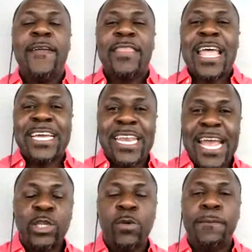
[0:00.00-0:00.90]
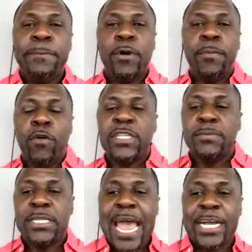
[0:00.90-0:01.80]
that connects with people and moves them
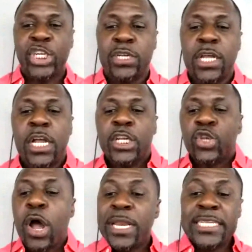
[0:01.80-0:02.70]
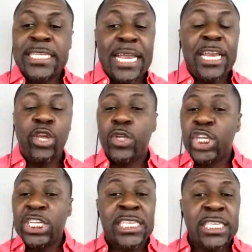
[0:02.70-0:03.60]
to action. So I want to extend to you
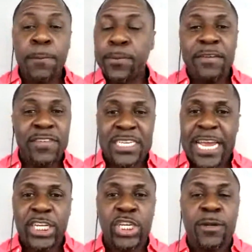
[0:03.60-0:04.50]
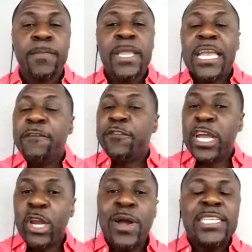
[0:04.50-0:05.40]
just a simple invitation. If you're
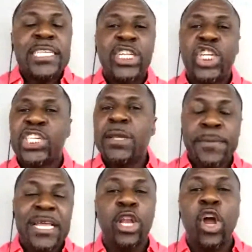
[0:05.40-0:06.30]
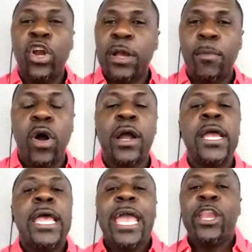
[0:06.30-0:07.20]
interested in just simply learning more
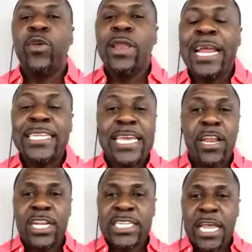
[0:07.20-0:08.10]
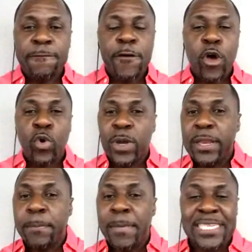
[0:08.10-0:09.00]
and you'd like to get on the telephone with
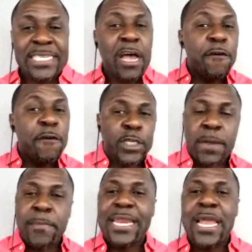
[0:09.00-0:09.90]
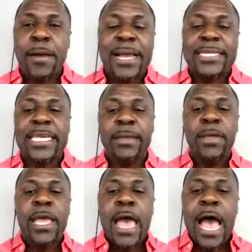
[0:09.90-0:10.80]
myself or somebody on my team,
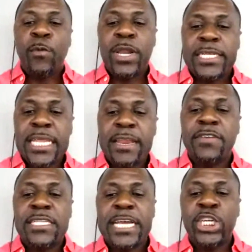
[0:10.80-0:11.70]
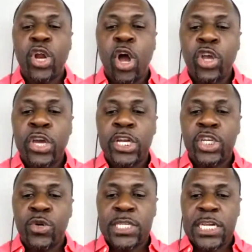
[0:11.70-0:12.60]
I want to extend an invitation. All you're going to
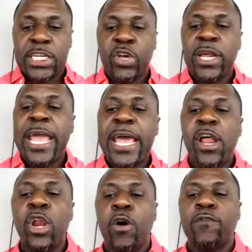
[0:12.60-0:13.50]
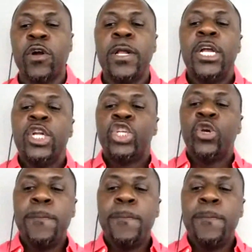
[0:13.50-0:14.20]
do is this. You're going to head on over to